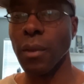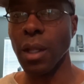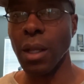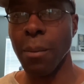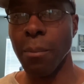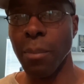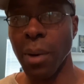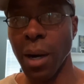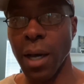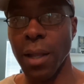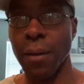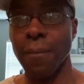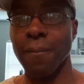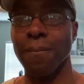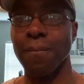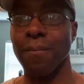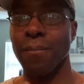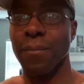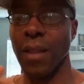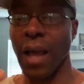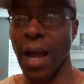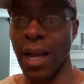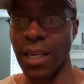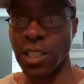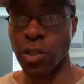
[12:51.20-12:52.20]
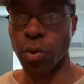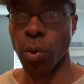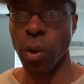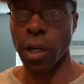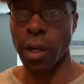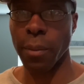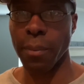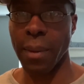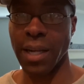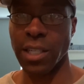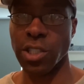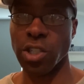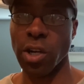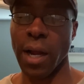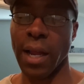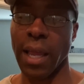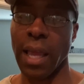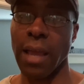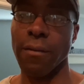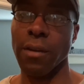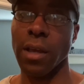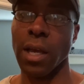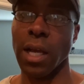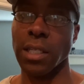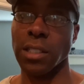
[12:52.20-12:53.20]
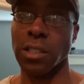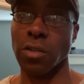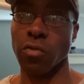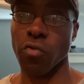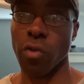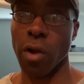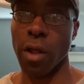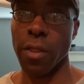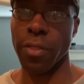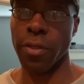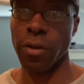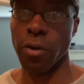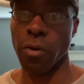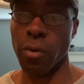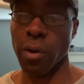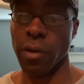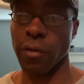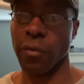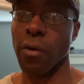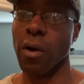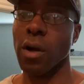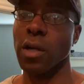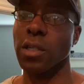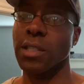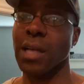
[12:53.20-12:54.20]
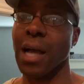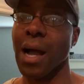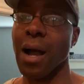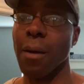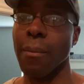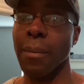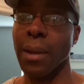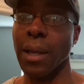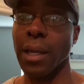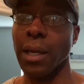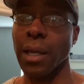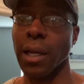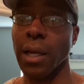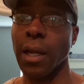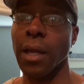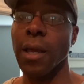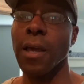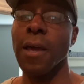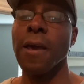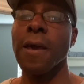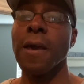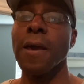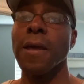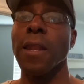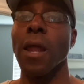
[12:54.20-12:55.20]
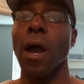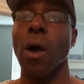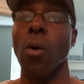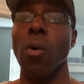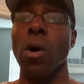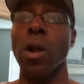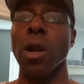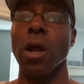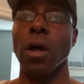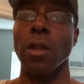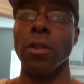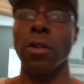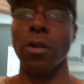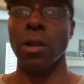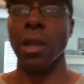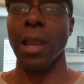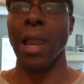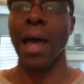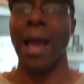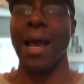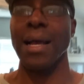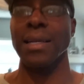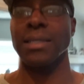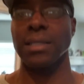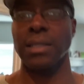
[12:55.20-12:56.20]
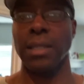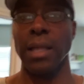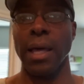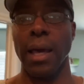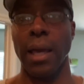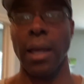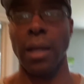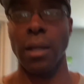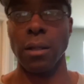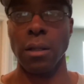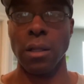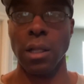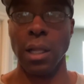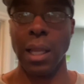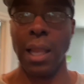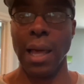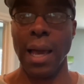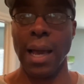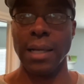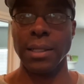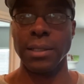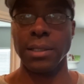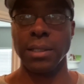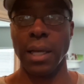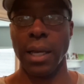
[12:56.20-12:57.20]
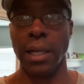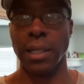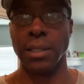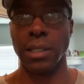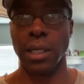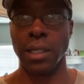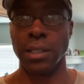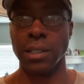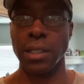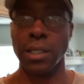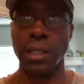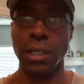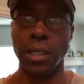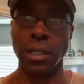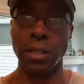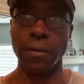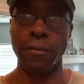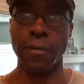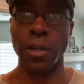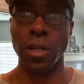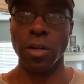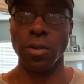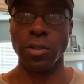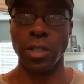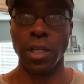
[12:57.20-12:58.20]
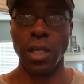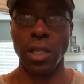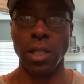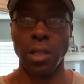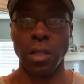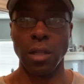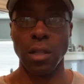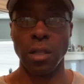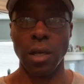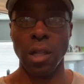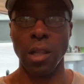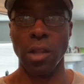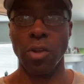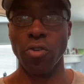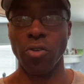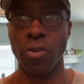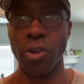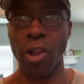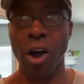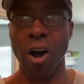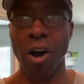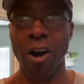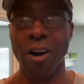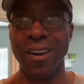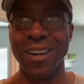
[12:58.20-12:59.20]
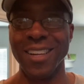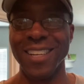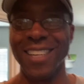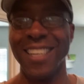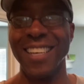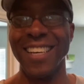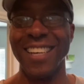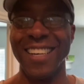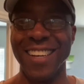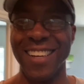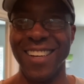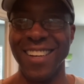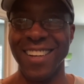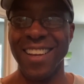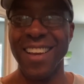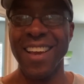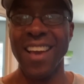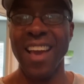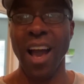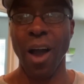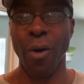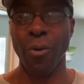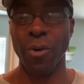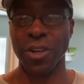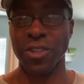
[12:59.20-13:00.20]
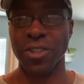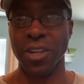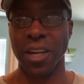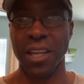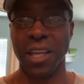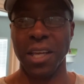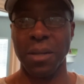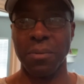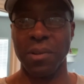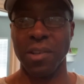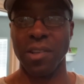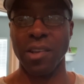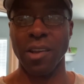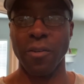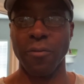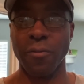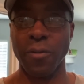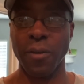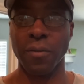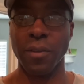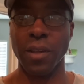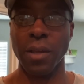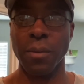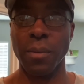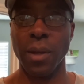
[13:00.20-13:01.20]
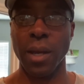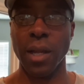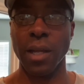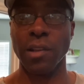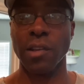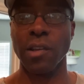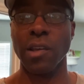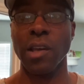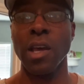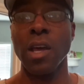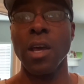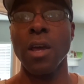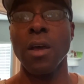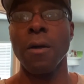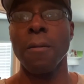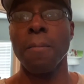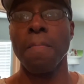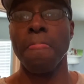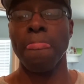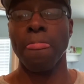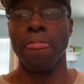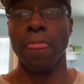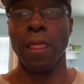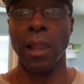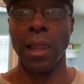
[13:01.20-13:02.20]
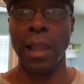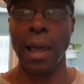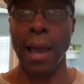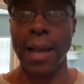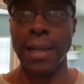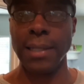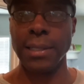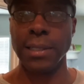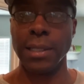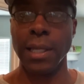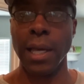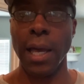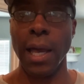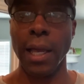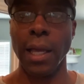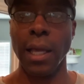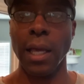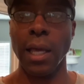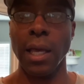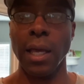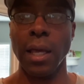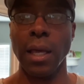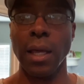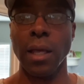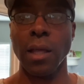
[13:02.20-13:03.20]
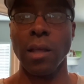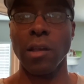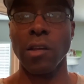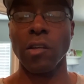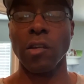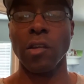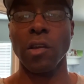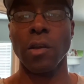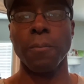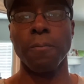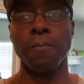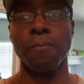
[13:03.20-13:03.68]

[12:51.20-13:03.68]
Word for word: but I just wanted to make sure I gave you guys a run through as far as how I'm eating now, one other last thing, the last thing, because I see that the video is getting a little long. I want to try to keep this under 15 minutes. The last thing is